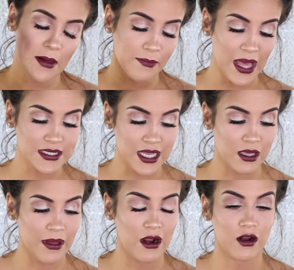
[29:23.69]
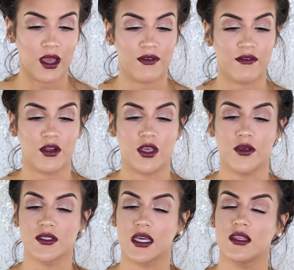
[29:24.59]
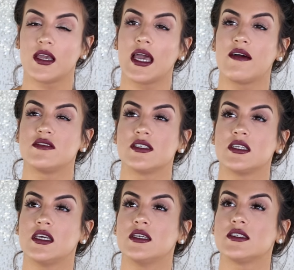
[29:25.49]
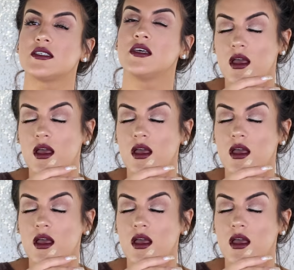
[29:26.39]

Best setting powder I've ever used. I think I have to sneeze.